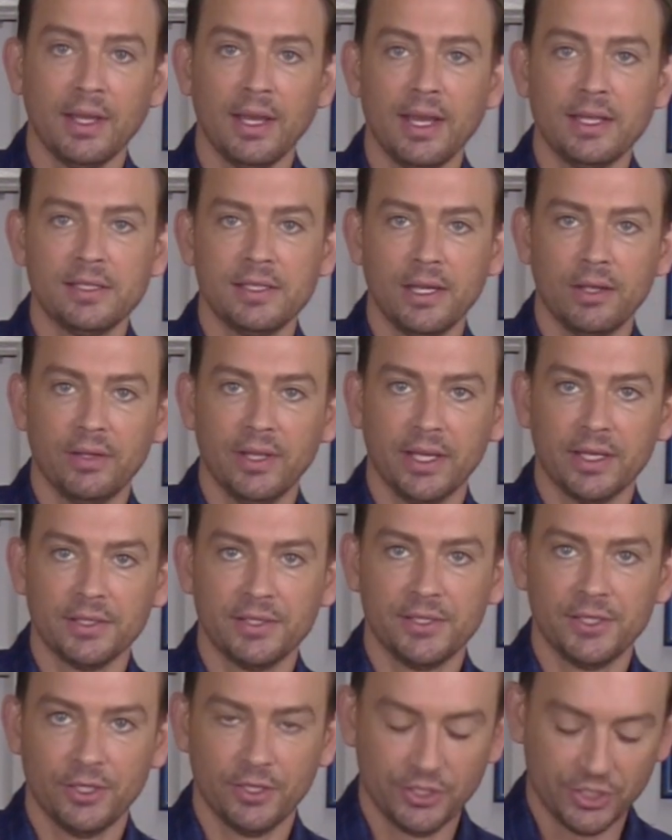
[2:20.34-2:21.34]
I sound like a
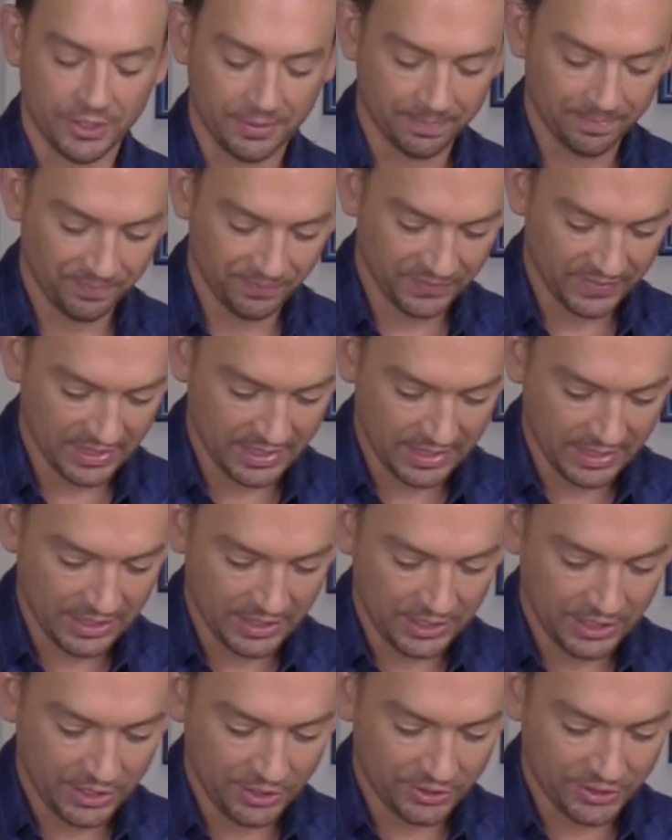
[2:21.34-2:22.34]
surgeon.
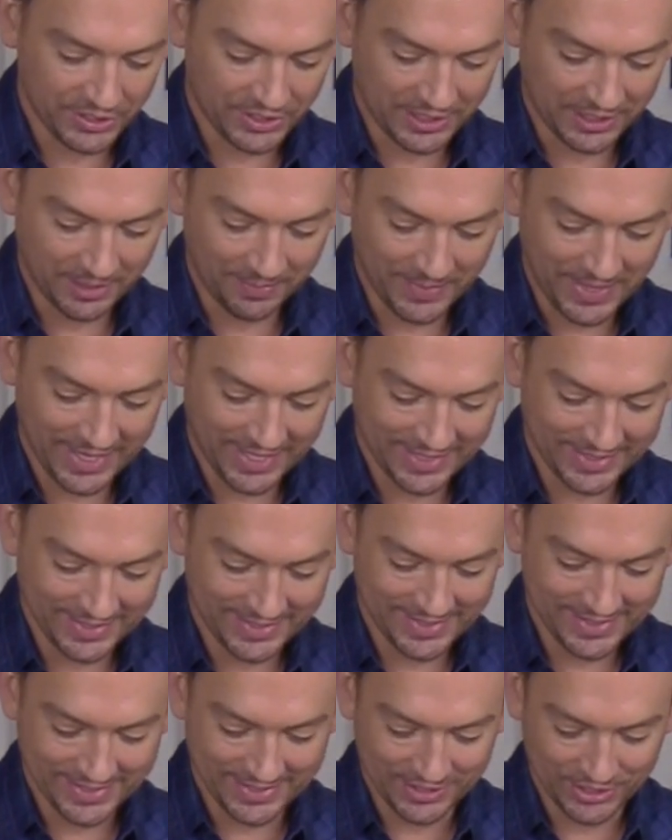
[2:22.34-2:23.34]
You're just going to make an
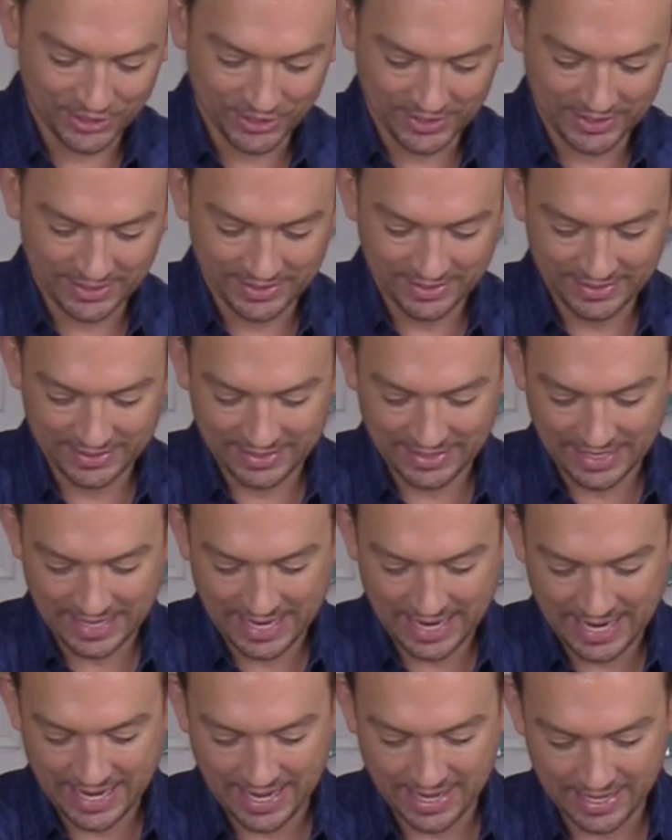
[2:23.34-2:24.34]
incision
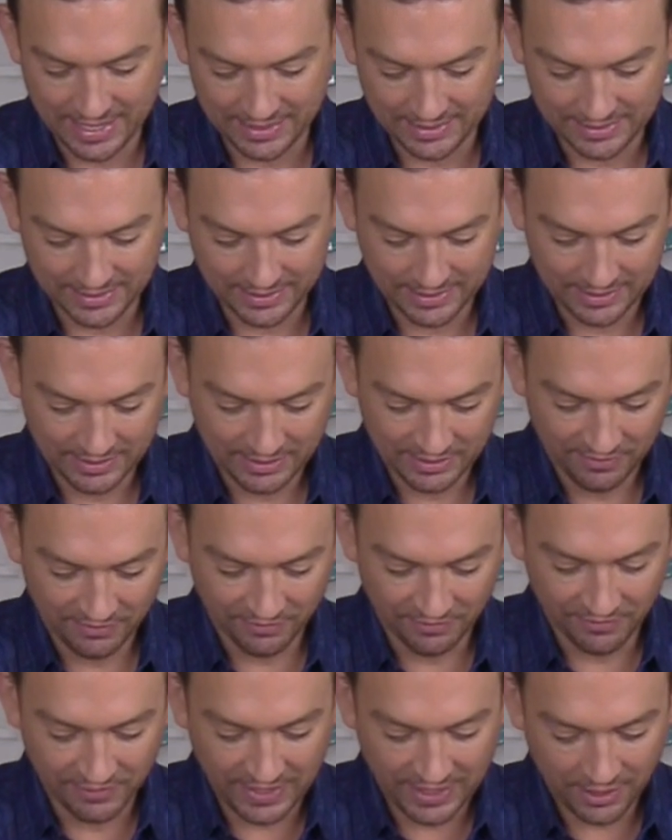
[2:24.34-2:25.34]
and
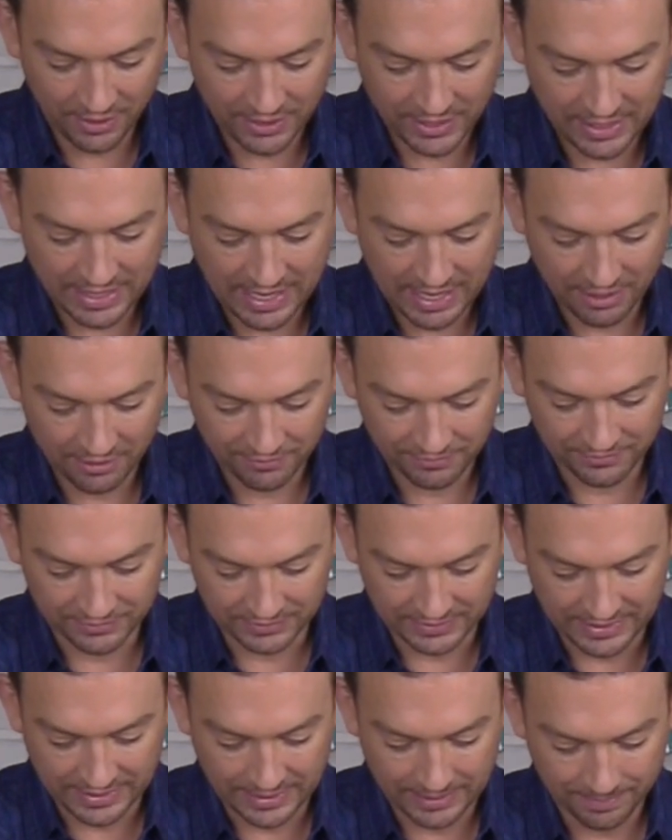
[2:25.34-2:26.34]
very
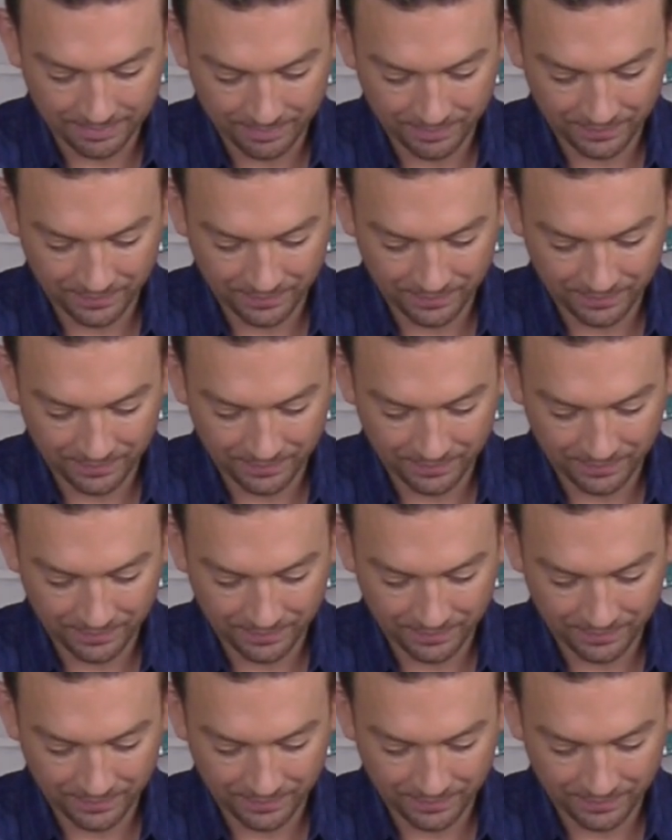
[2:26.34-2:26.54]
carefully